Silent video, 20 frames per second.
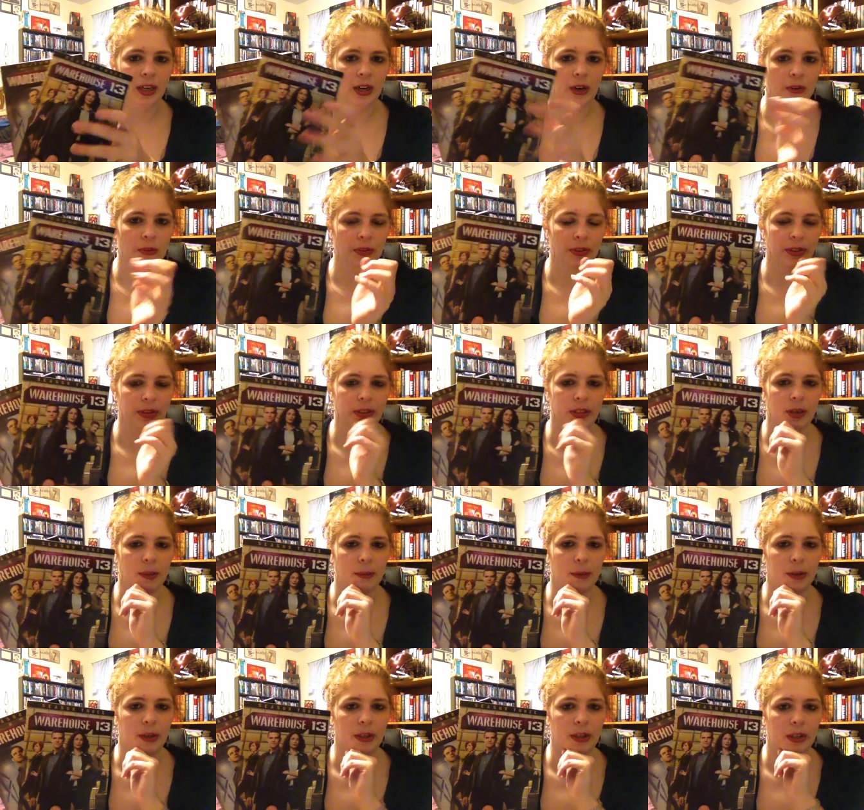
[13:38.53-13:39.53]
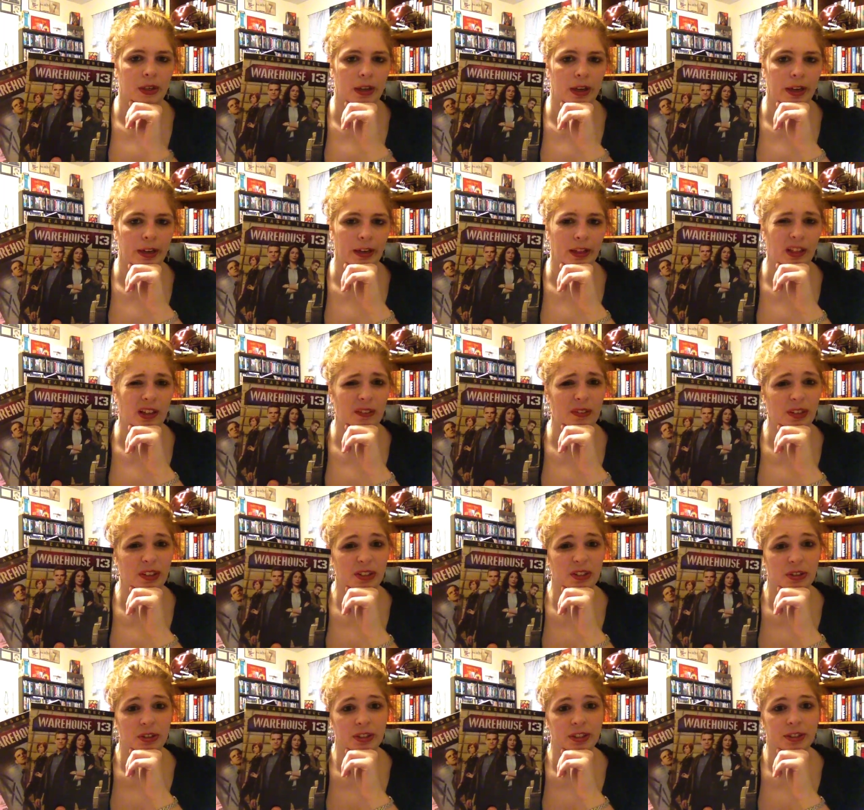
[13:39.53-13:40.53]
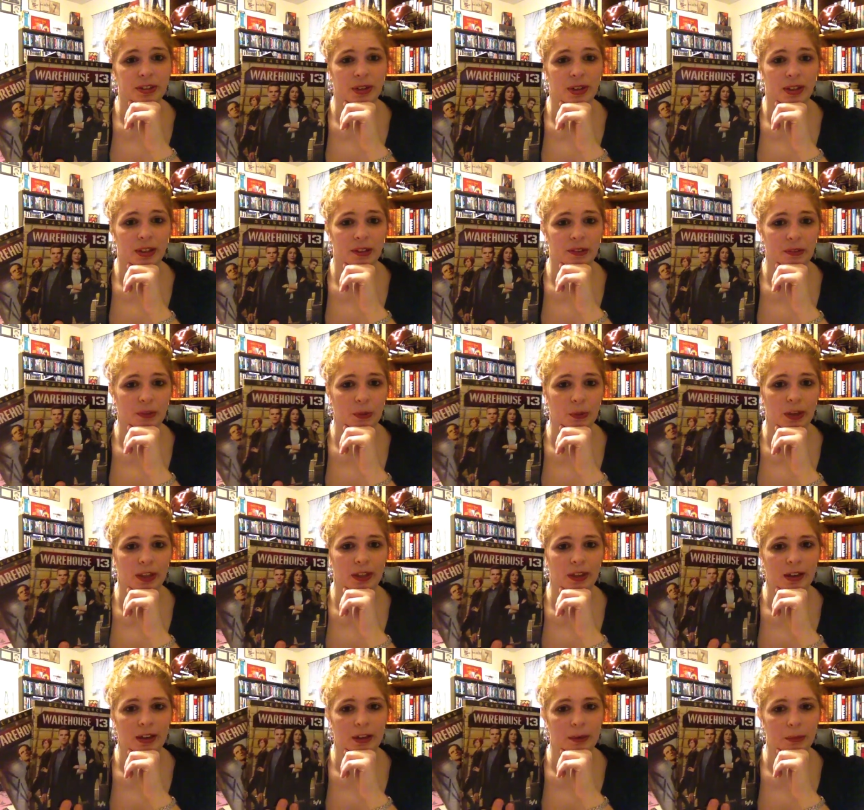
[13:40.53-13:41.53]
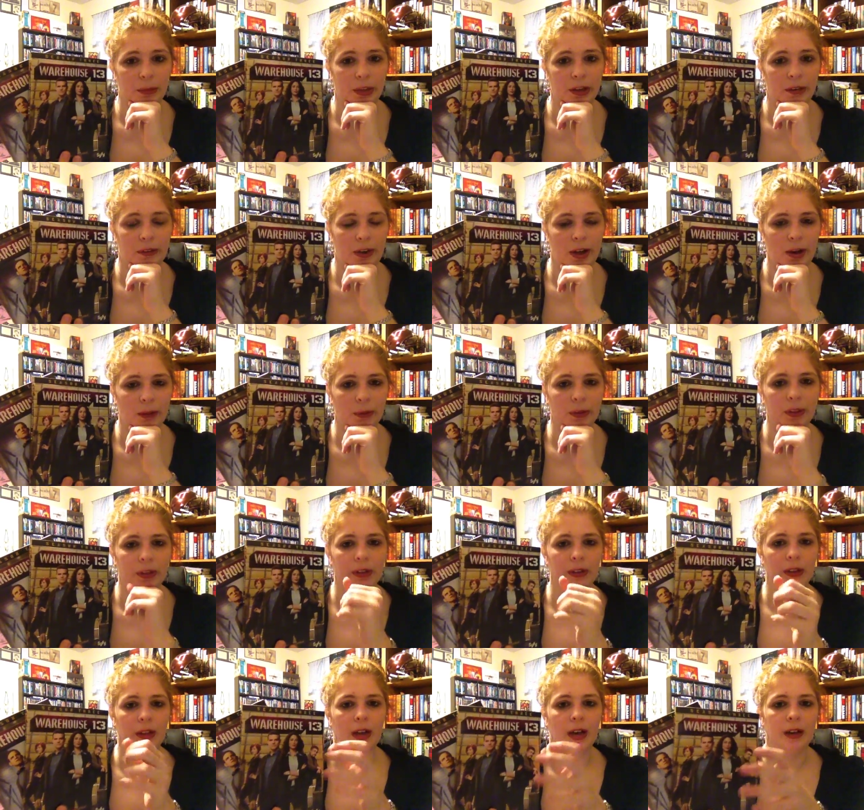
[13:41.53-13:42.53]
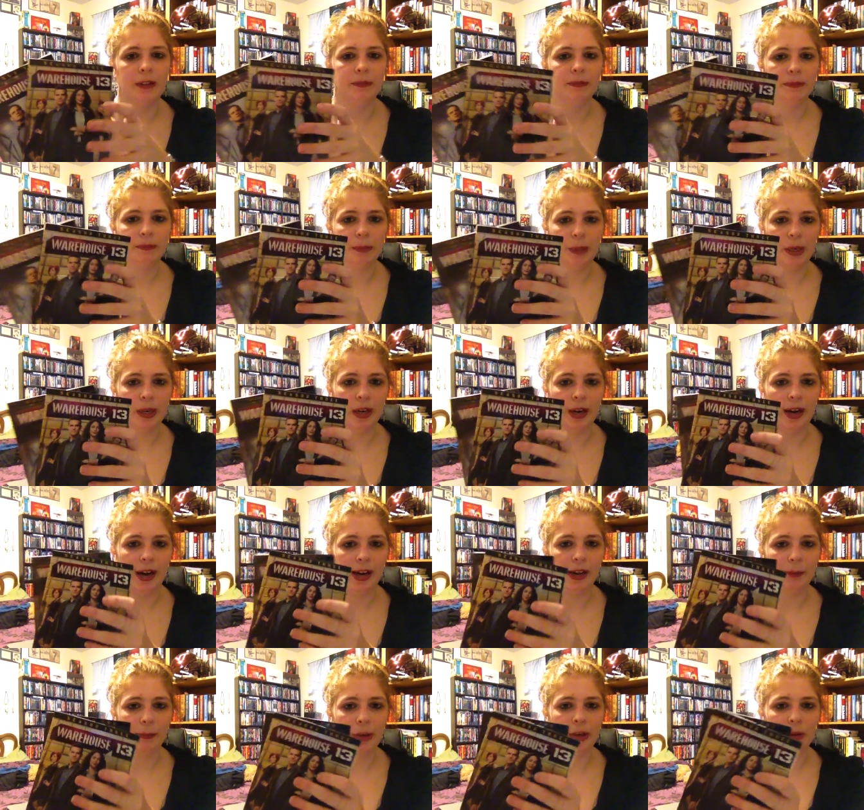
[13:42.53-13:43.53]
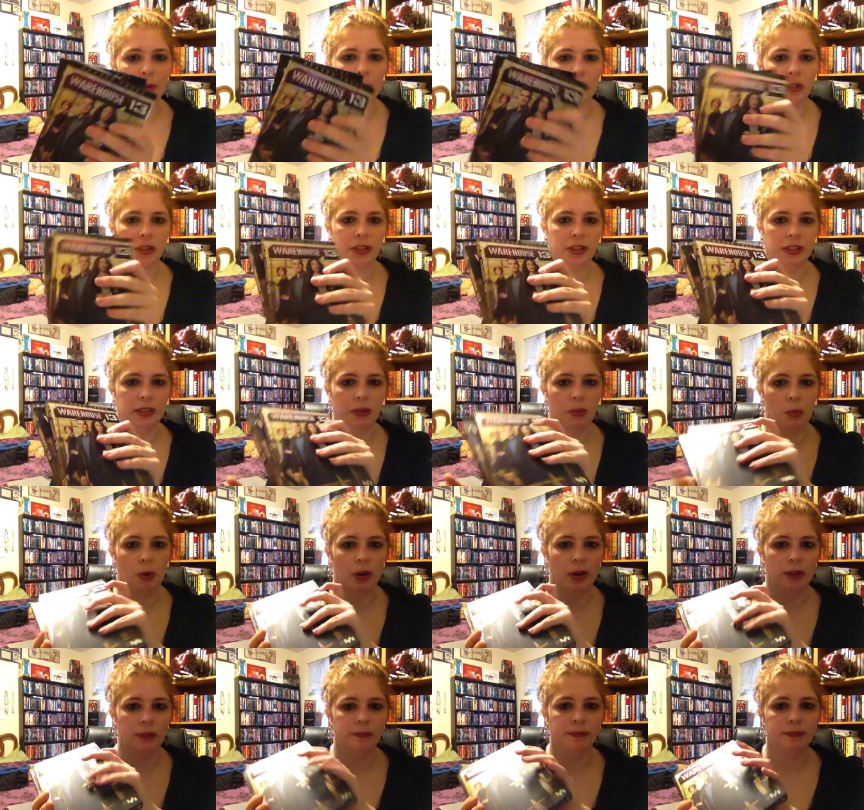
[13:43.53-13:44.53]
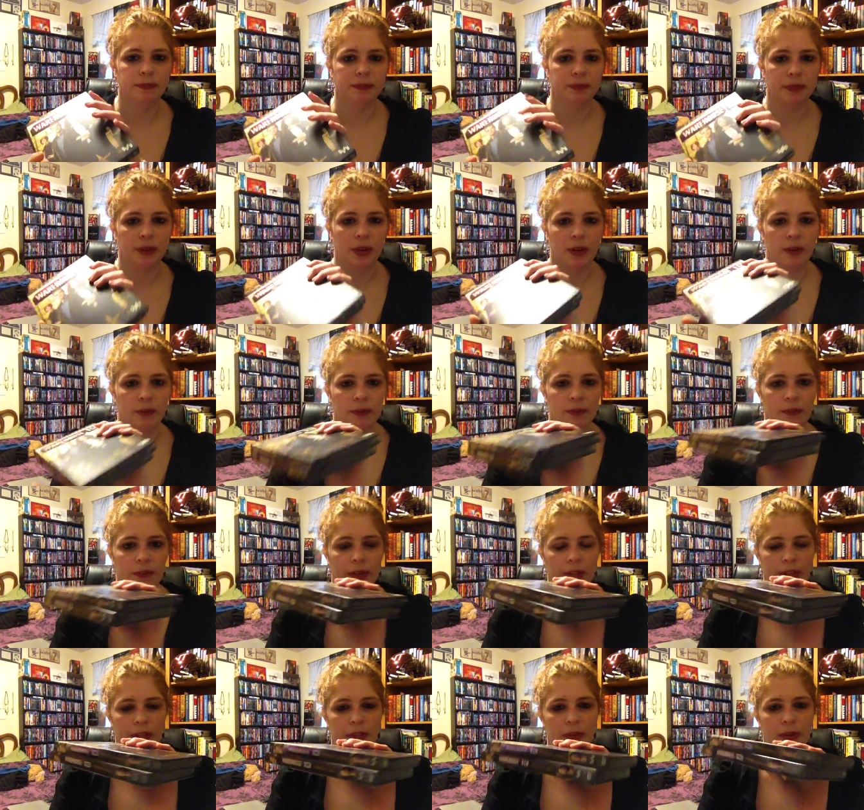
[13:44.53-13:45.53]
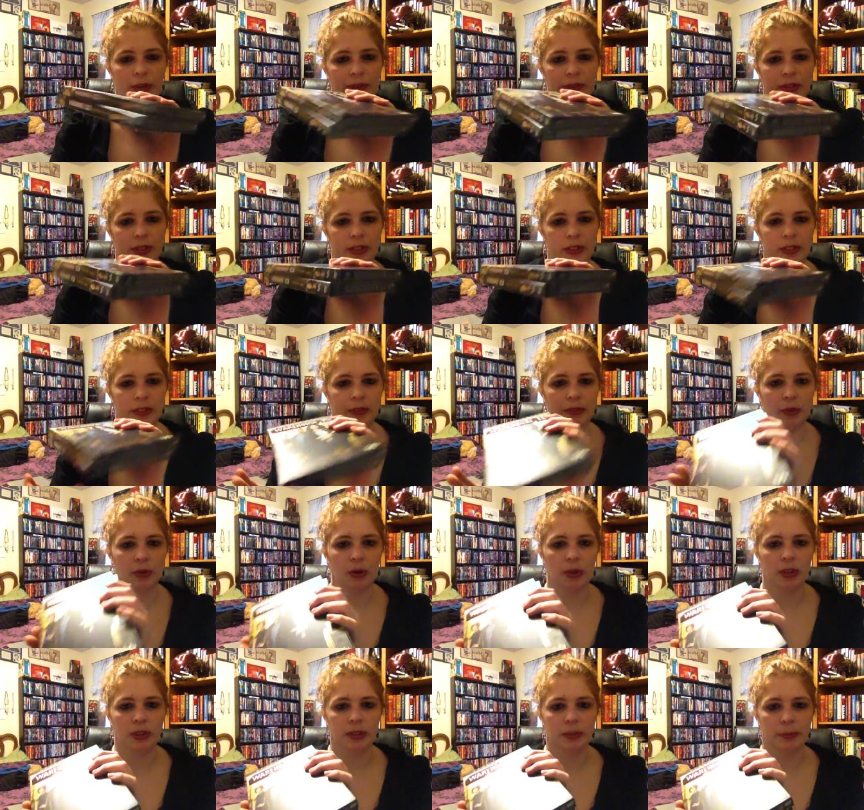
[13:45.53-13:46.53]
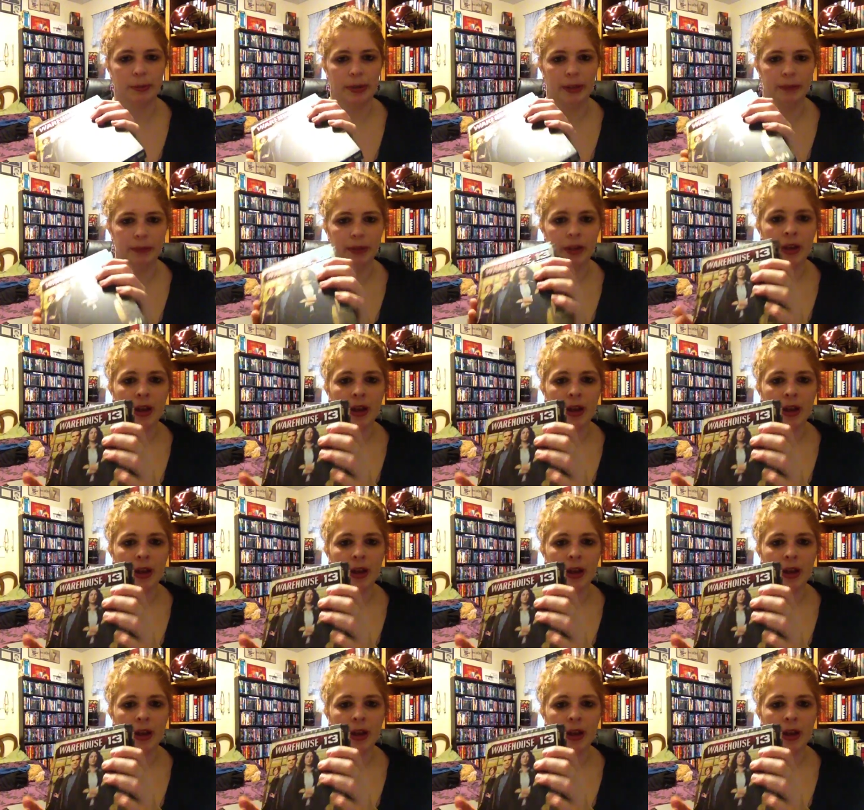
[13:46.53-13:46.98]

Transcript: over the summer. And I love history, so I love the way they kind of play around with it a lot. But uh, I'm gonna order season one very soon. I've seen it, of course, but.